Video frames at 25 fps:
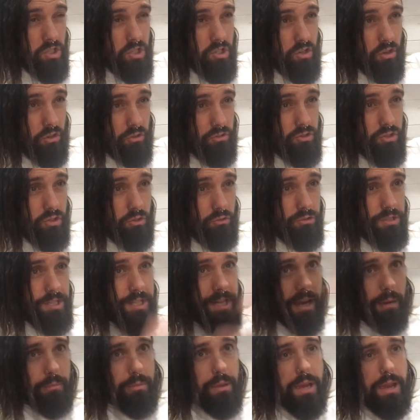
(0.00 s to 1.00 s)
Not too
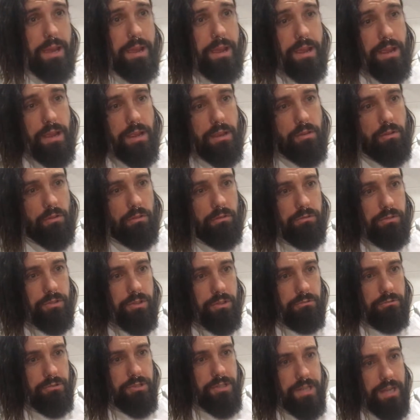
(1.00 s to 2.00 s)
shabby. Not
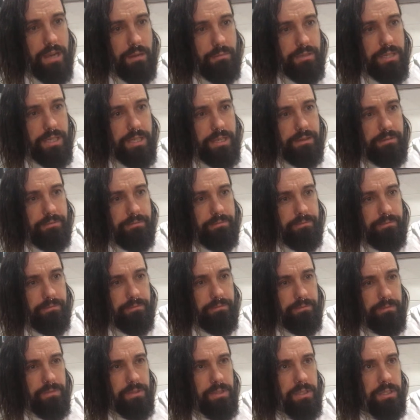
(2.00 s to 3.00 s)
too shabby.
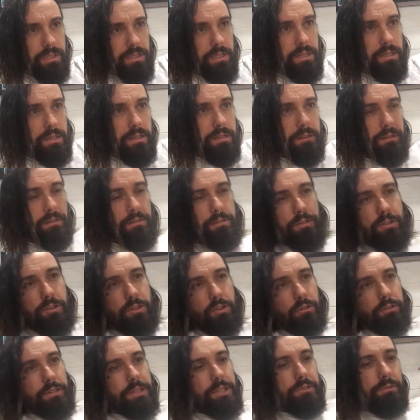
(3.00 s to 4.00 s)

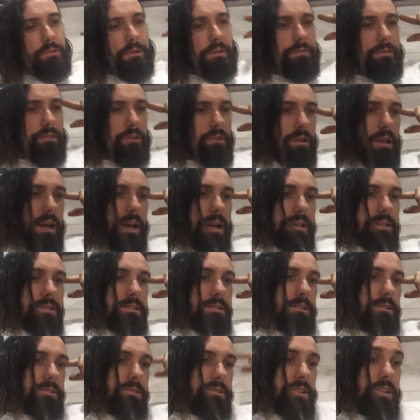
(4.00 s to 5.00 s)
Only 24 likes
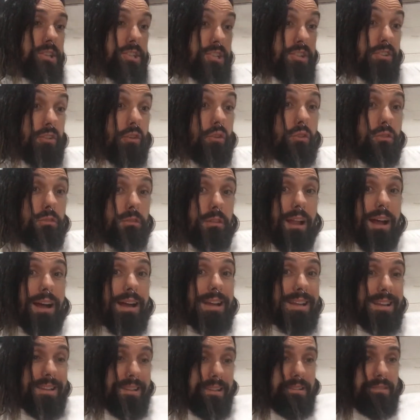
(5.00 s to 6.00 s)
though, so you should all
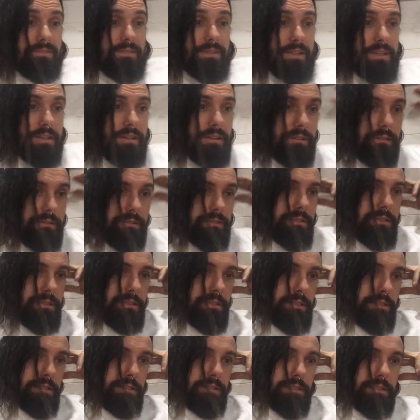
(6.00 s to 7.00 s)
like this video.
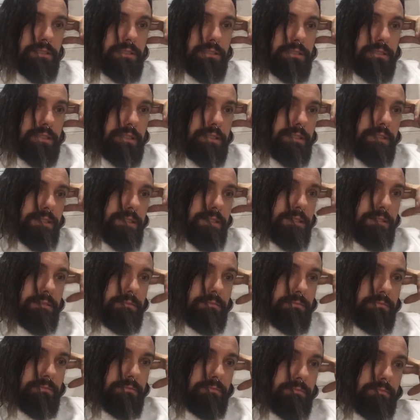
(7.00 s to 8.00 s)

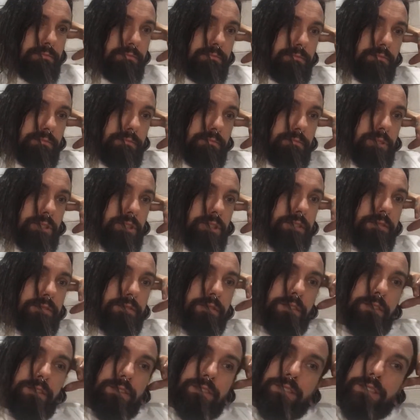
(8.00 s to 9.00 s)
What's your
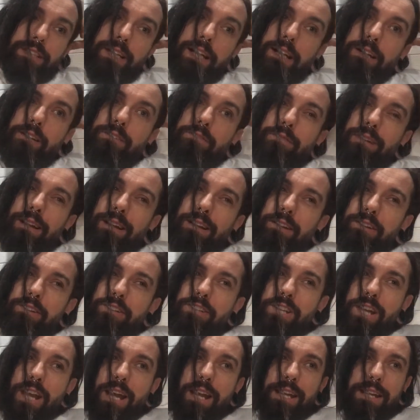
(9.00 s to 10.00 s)
first tattoo? I got a
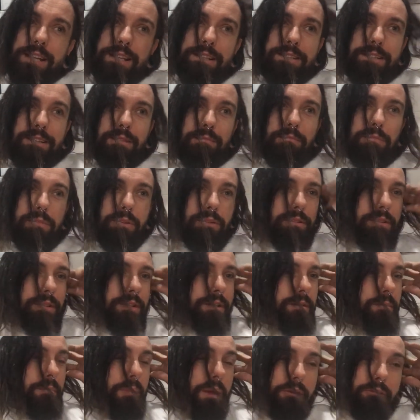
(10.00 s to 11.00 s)
Chinese symbol
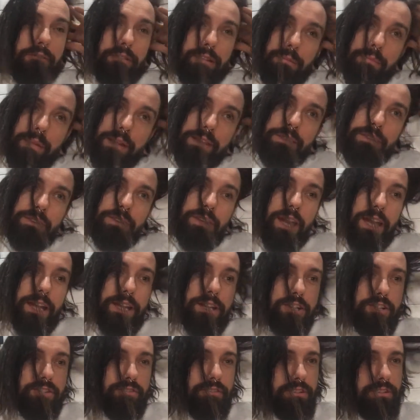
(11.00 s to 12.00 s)
that apparently meant
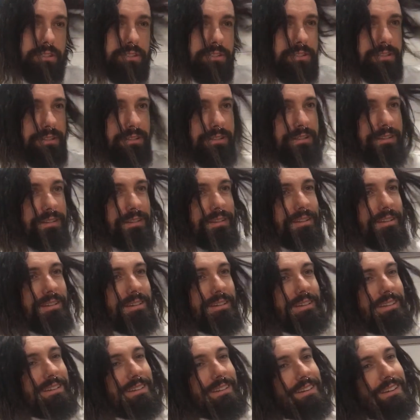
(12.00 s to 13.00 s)
dangerous
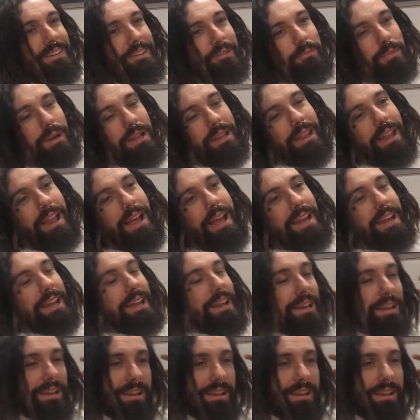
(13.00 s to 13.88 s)
on my leg.